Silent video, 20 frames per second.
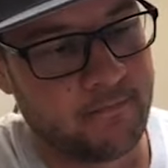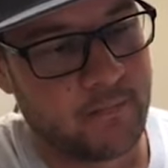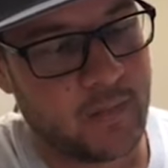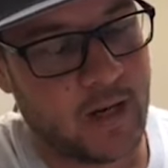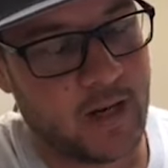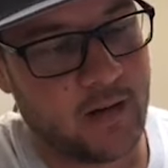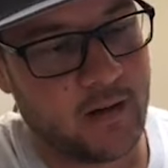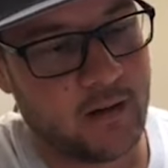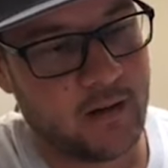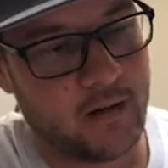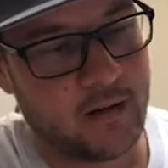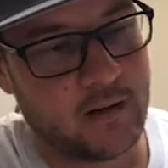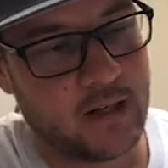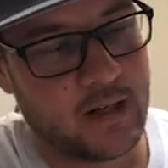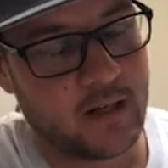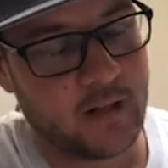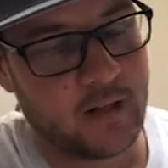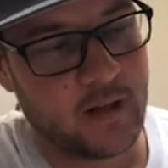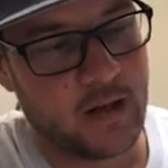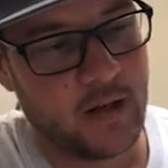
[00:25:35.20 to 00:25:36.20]
I don't know
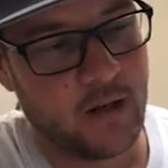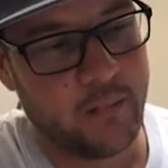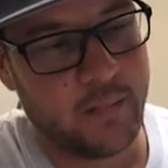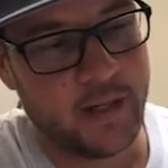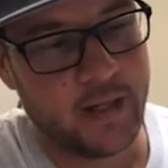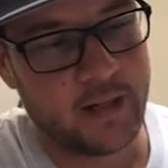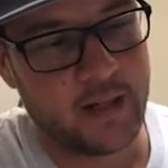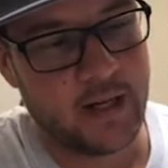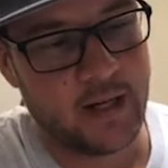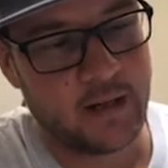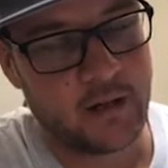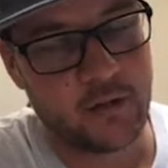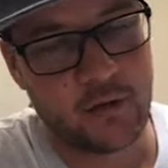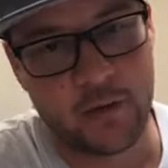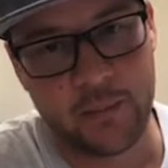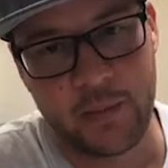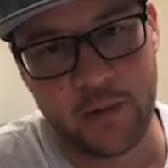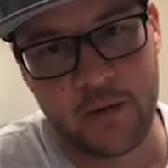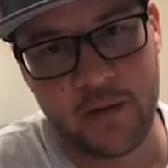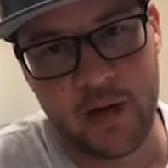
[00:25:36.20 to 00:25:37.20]
how big that
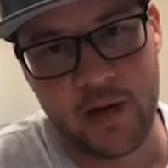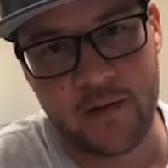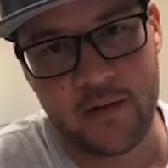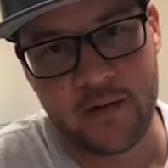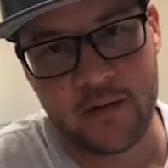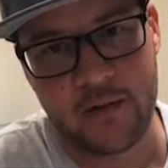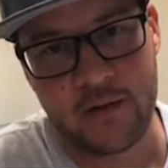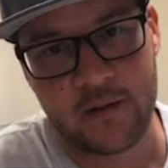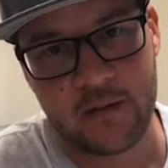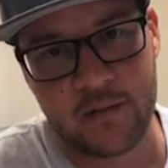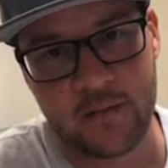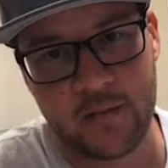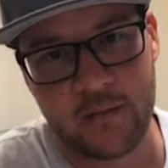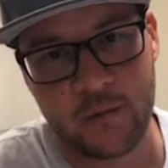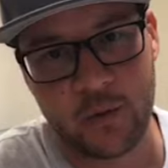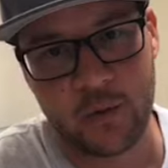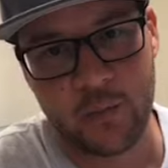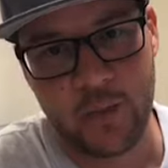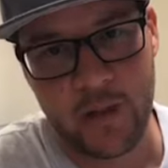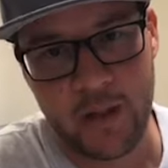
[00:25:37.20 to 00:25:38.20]
group of drivers
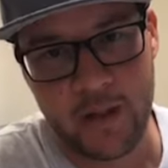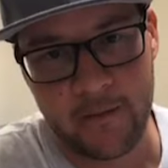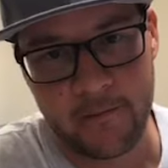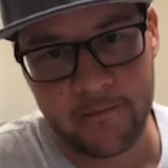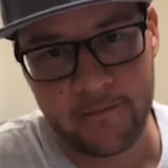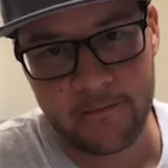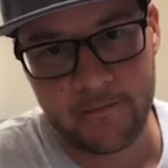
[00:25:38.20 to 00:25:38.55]
would be.